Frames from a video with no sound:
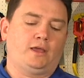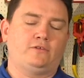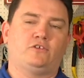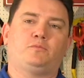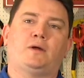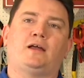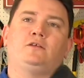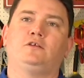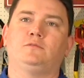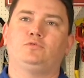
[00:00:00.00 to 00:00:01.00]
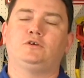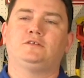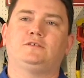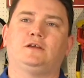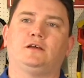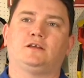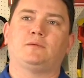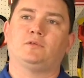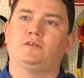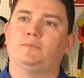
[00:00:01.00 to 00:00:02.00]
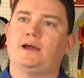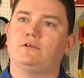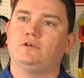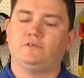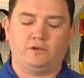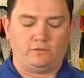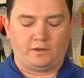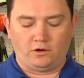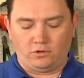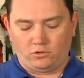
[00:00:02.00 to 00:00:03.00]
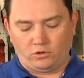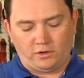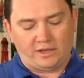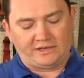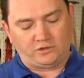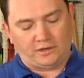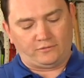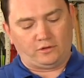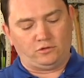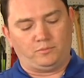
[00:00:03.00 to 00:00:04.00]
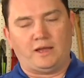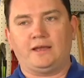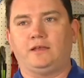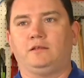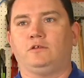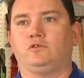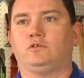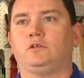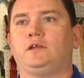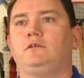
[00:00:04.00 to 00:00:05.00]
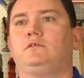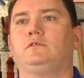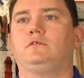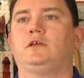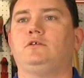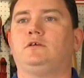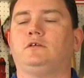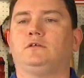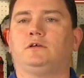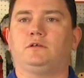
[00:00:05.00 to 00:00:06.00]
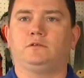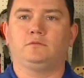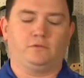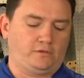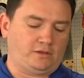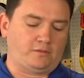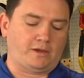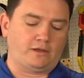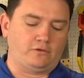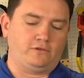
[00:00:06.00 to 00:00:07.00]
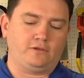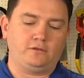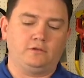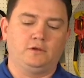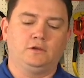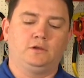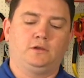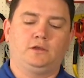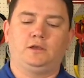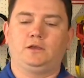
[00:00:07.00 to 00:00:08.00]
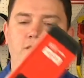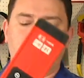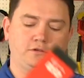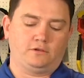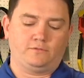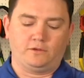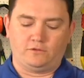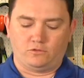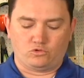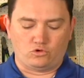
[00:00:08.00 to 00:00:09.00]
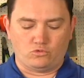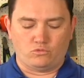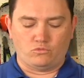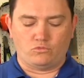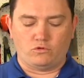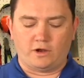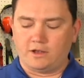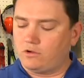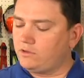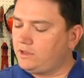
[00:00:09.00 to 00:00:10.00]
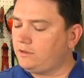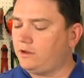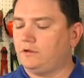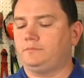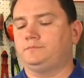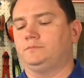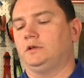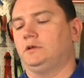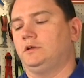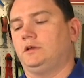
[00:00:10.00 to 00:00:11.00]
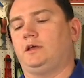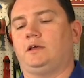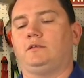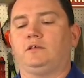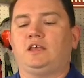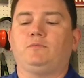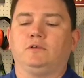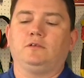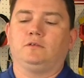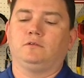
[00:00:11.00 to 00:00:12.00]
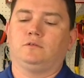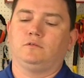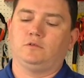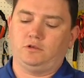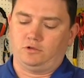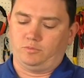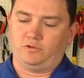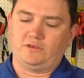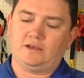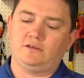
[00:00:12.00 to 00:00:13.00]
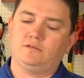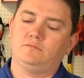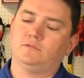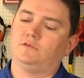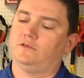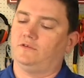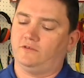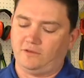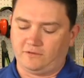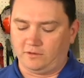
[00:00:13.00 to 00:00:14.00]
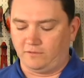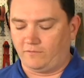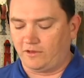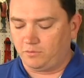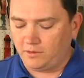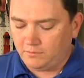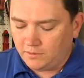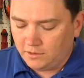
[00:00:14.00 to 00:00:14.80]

has a spot you can put uh, a couple of the batteries here or there, or it actually has a little pocket internally that you can uh, stick the batteries in. And it just fits right on in there and keeps it, you know, protected, since this is an investment,